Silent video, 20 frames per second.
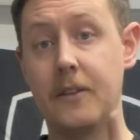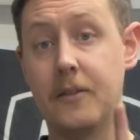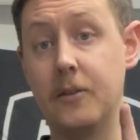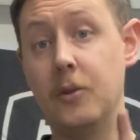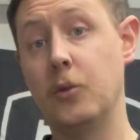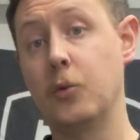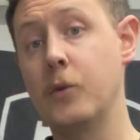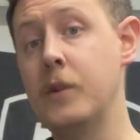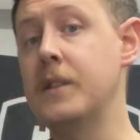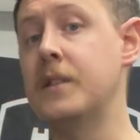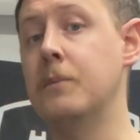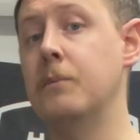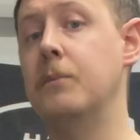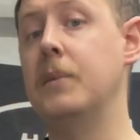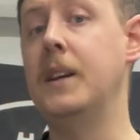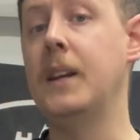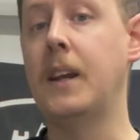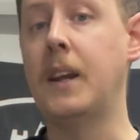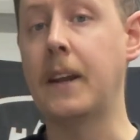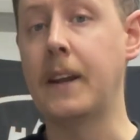And the reason
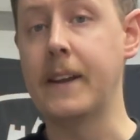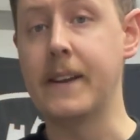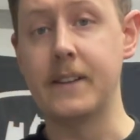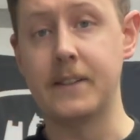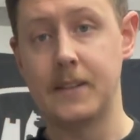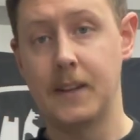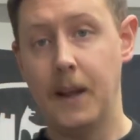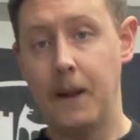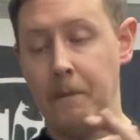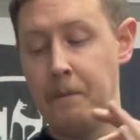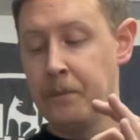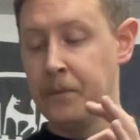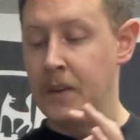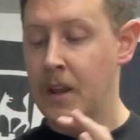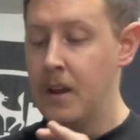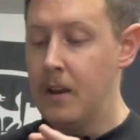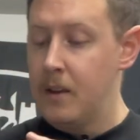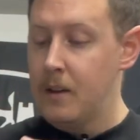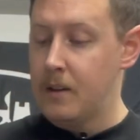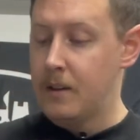being is that
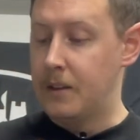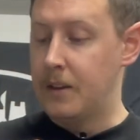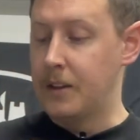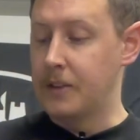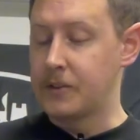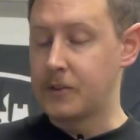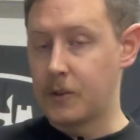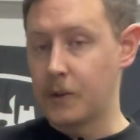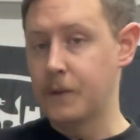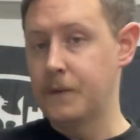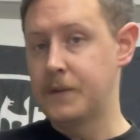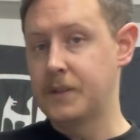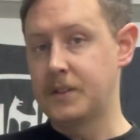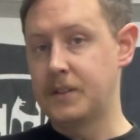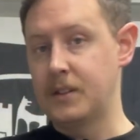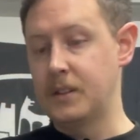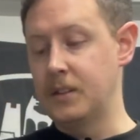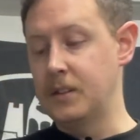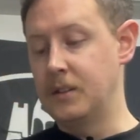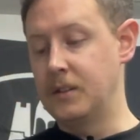the
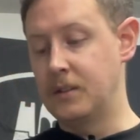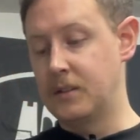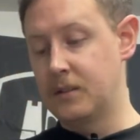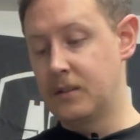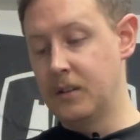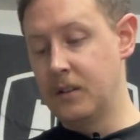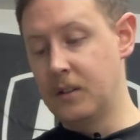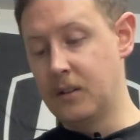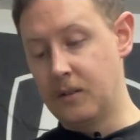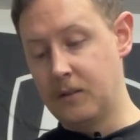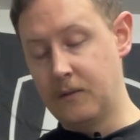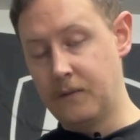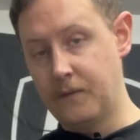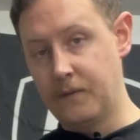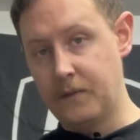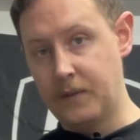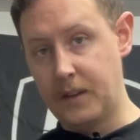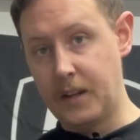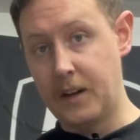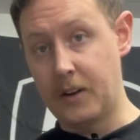surfaces
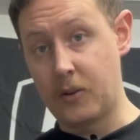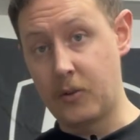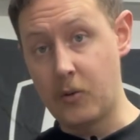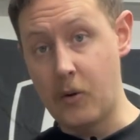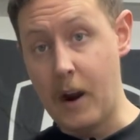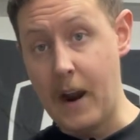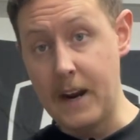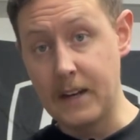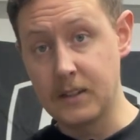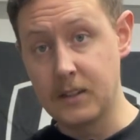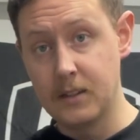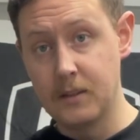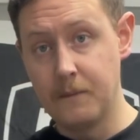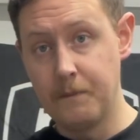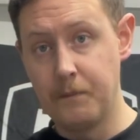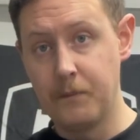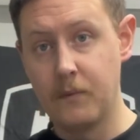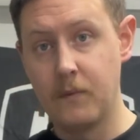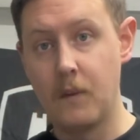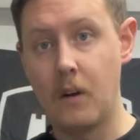that are cracked
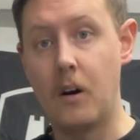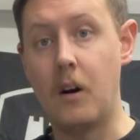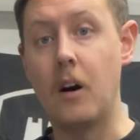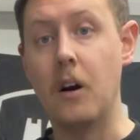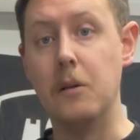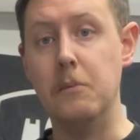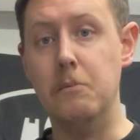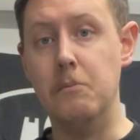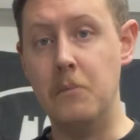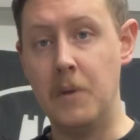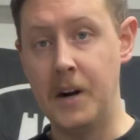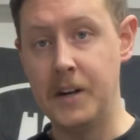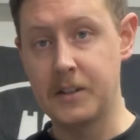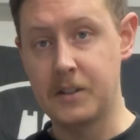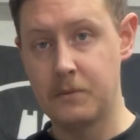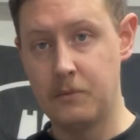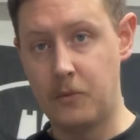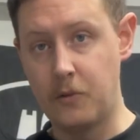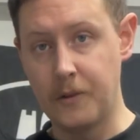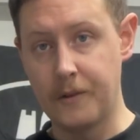are much
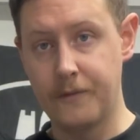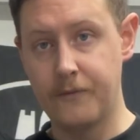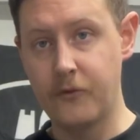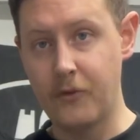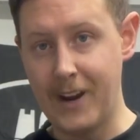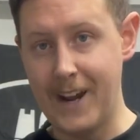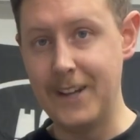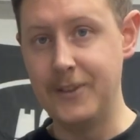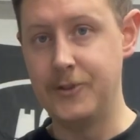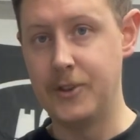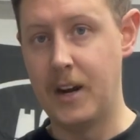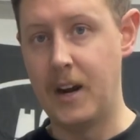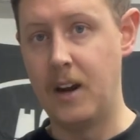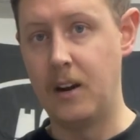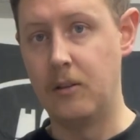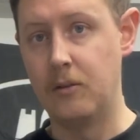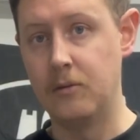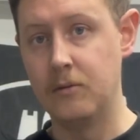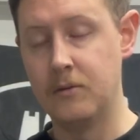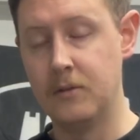more
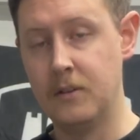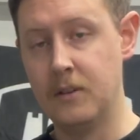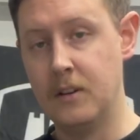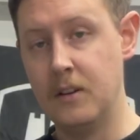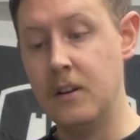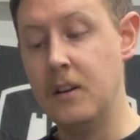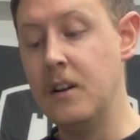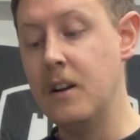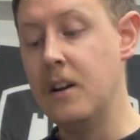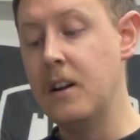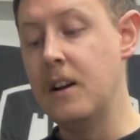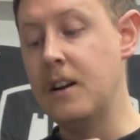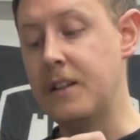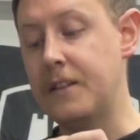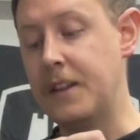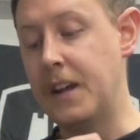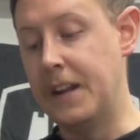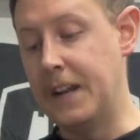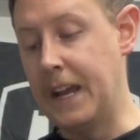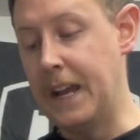fragile
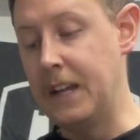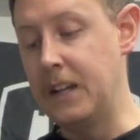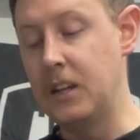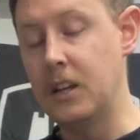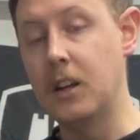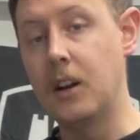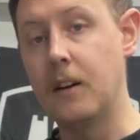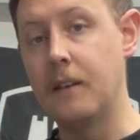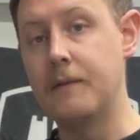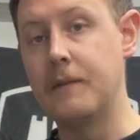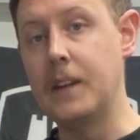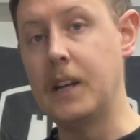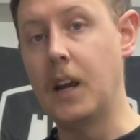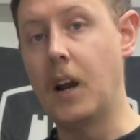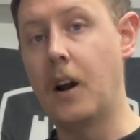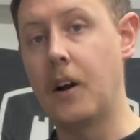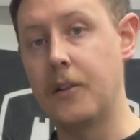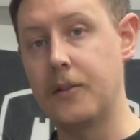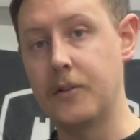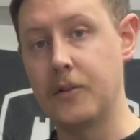than any of the
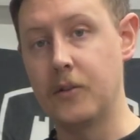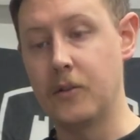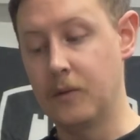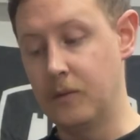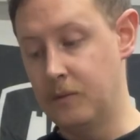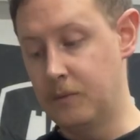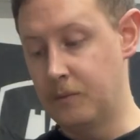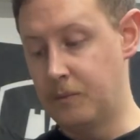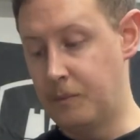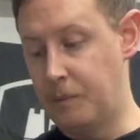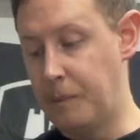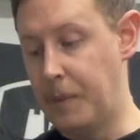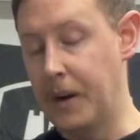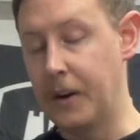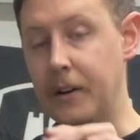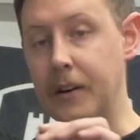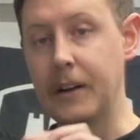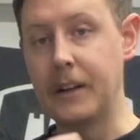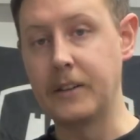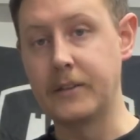other
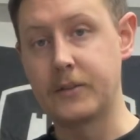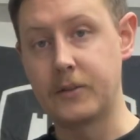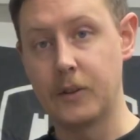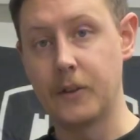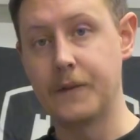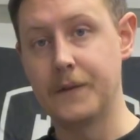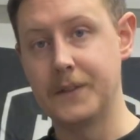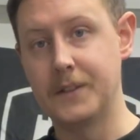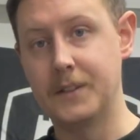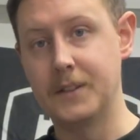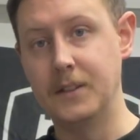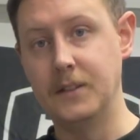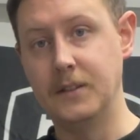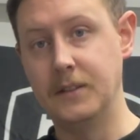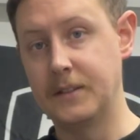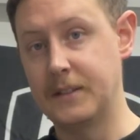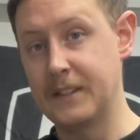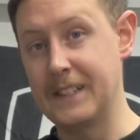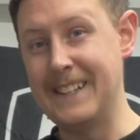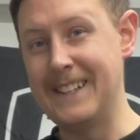bearing
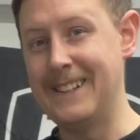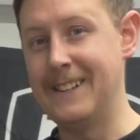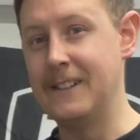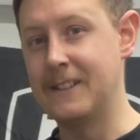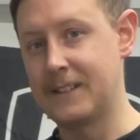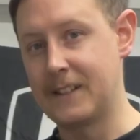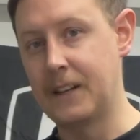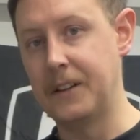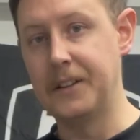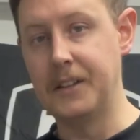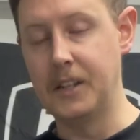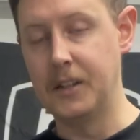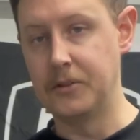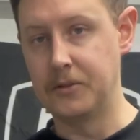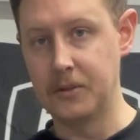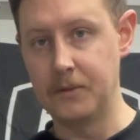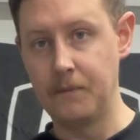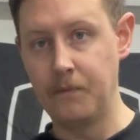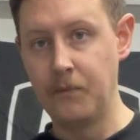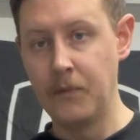surfaces inside the
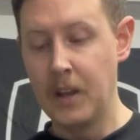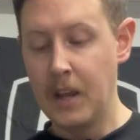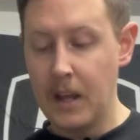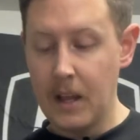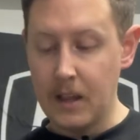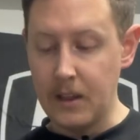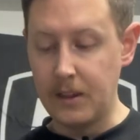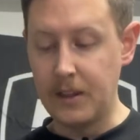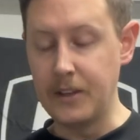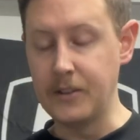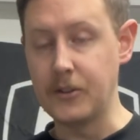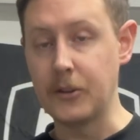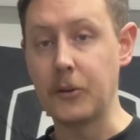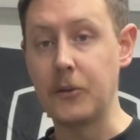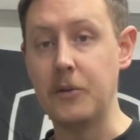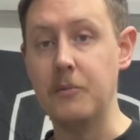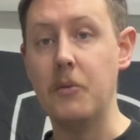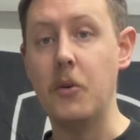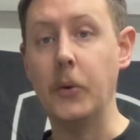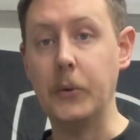engine. These are the
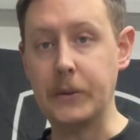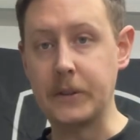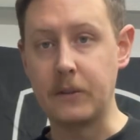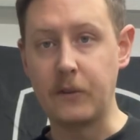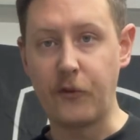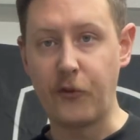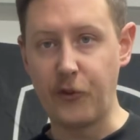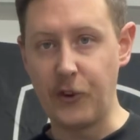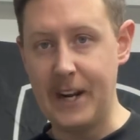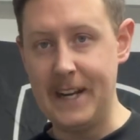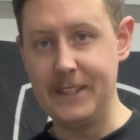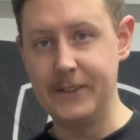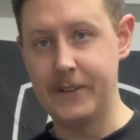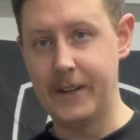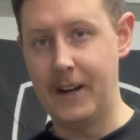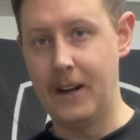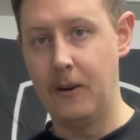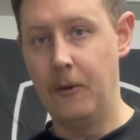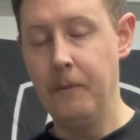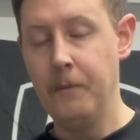most
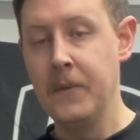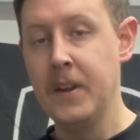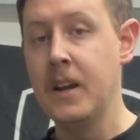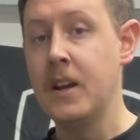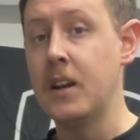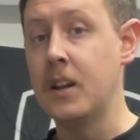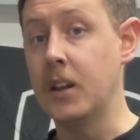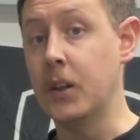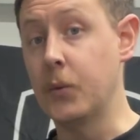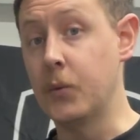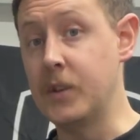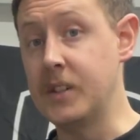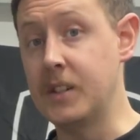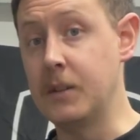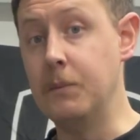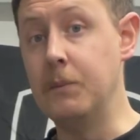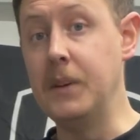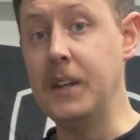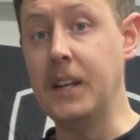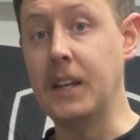fragile. And the reason
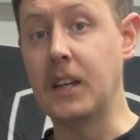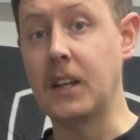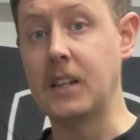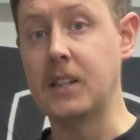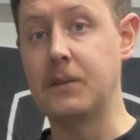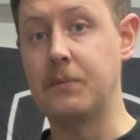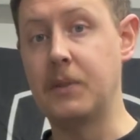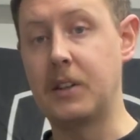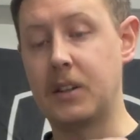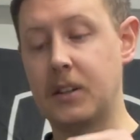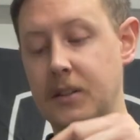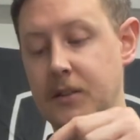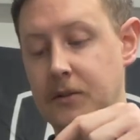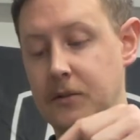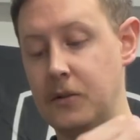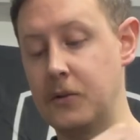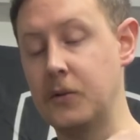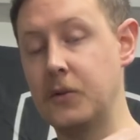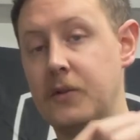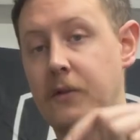being is because
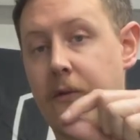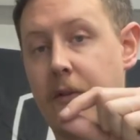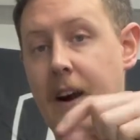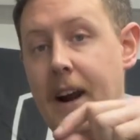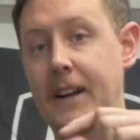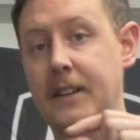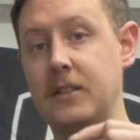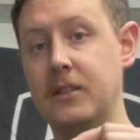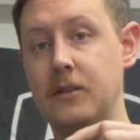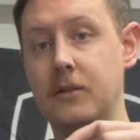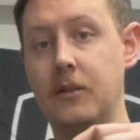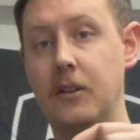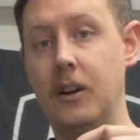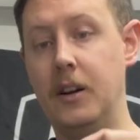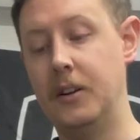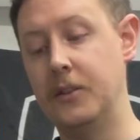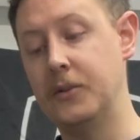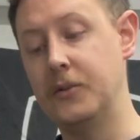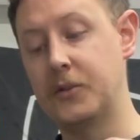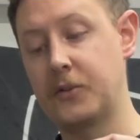those
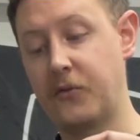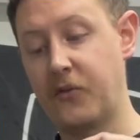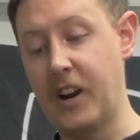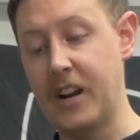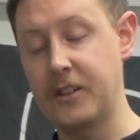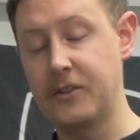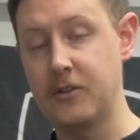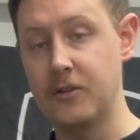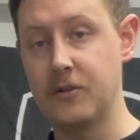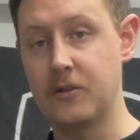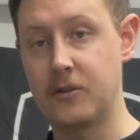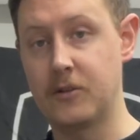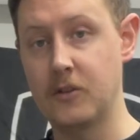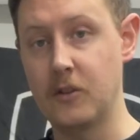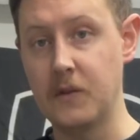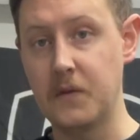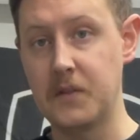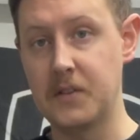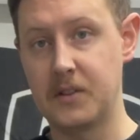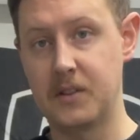fractured
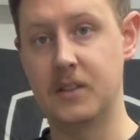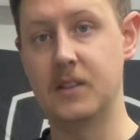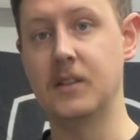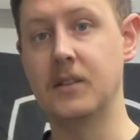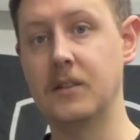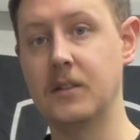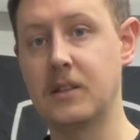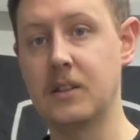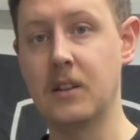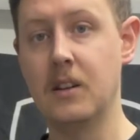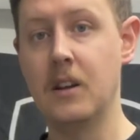surfaces